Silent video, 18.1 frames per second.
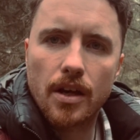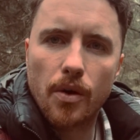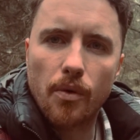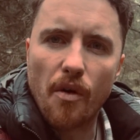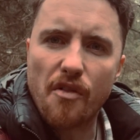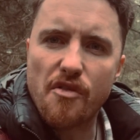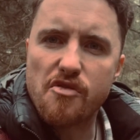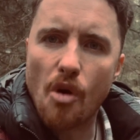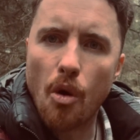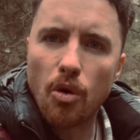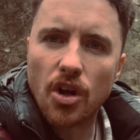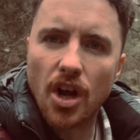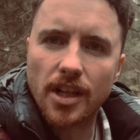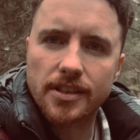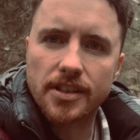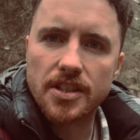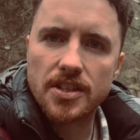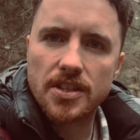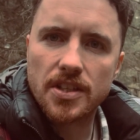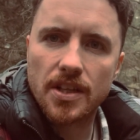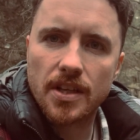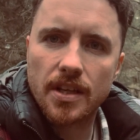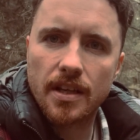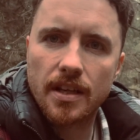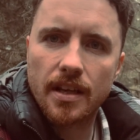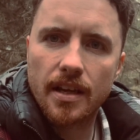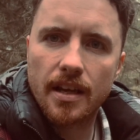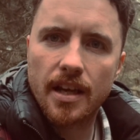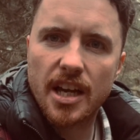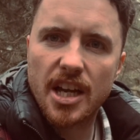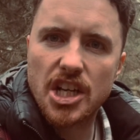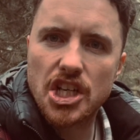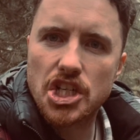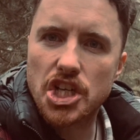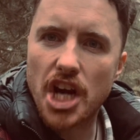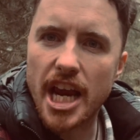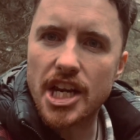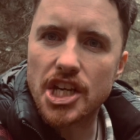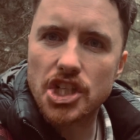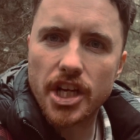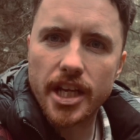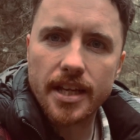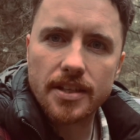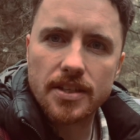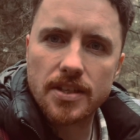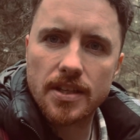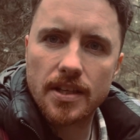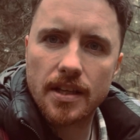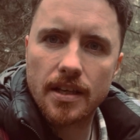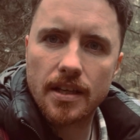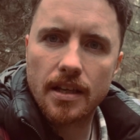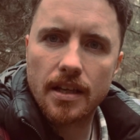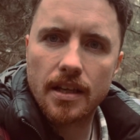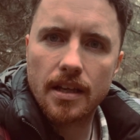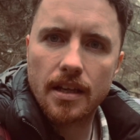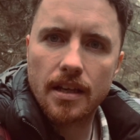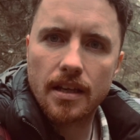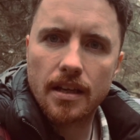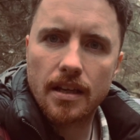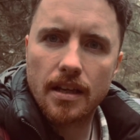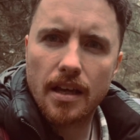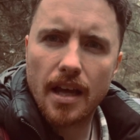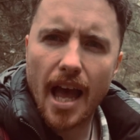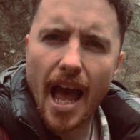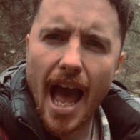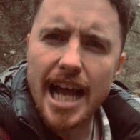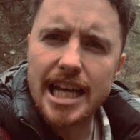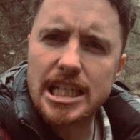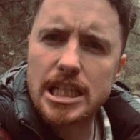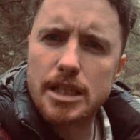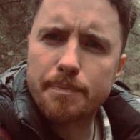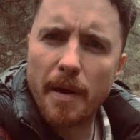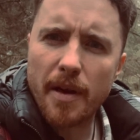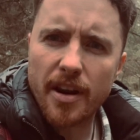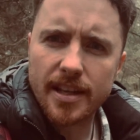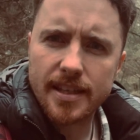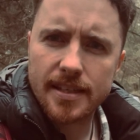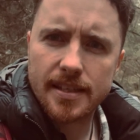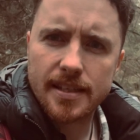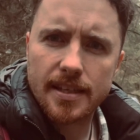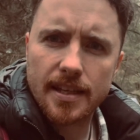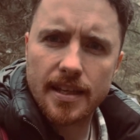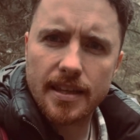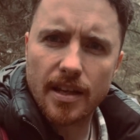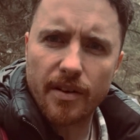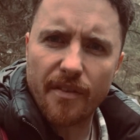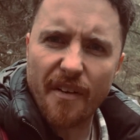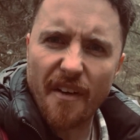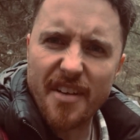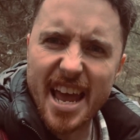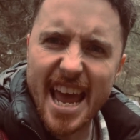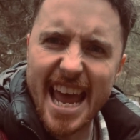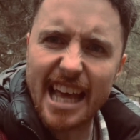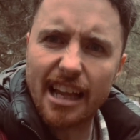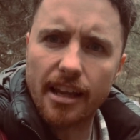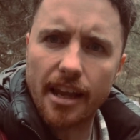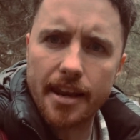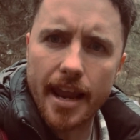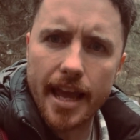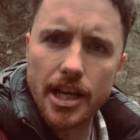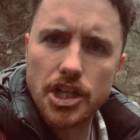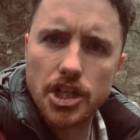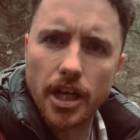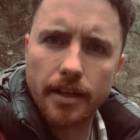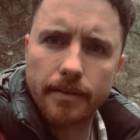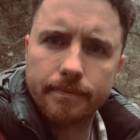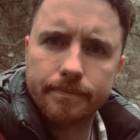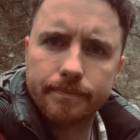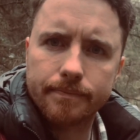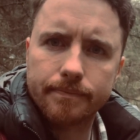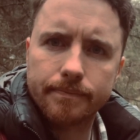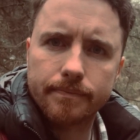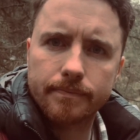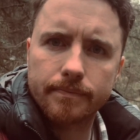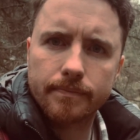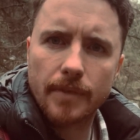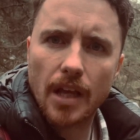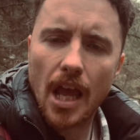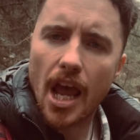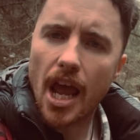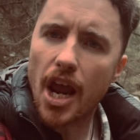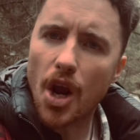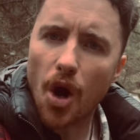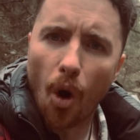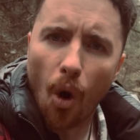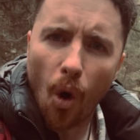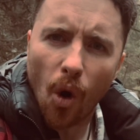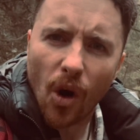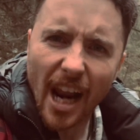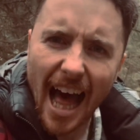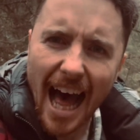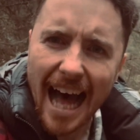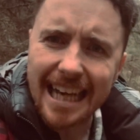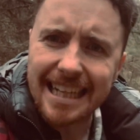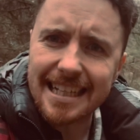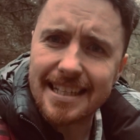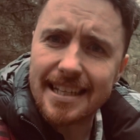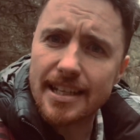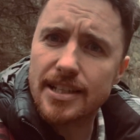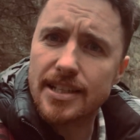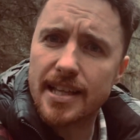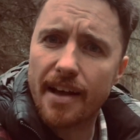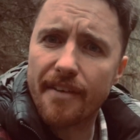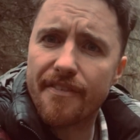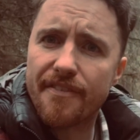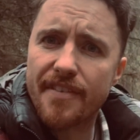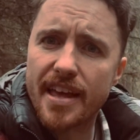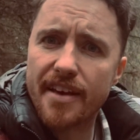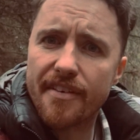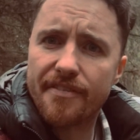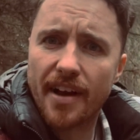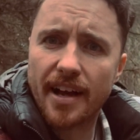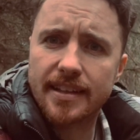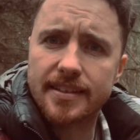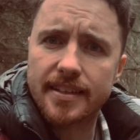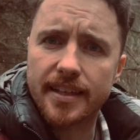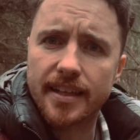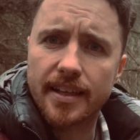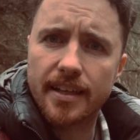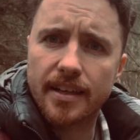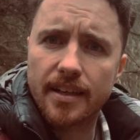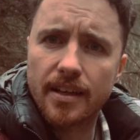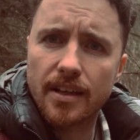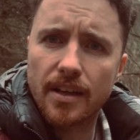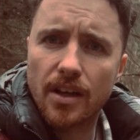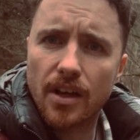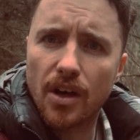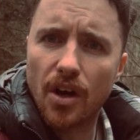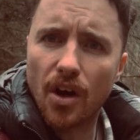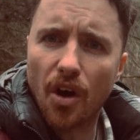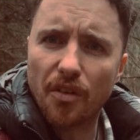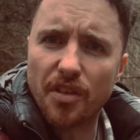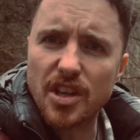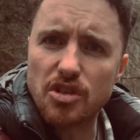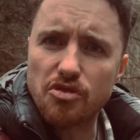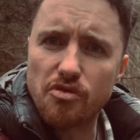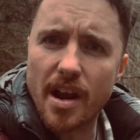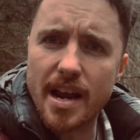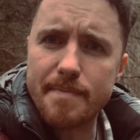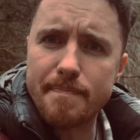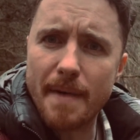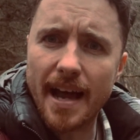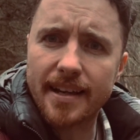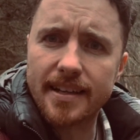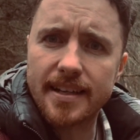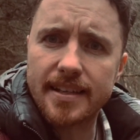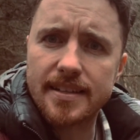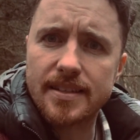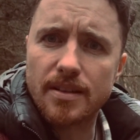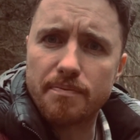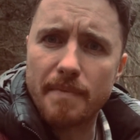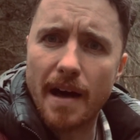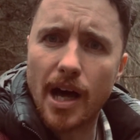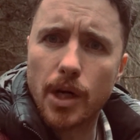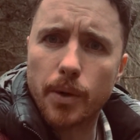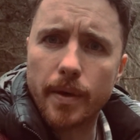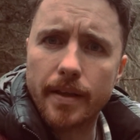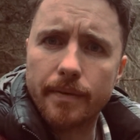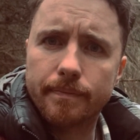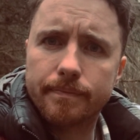with throat cutters, changelings and spirits that were very ill in nature. It all added to that fear factor of these Red Bandits of Mawddwy.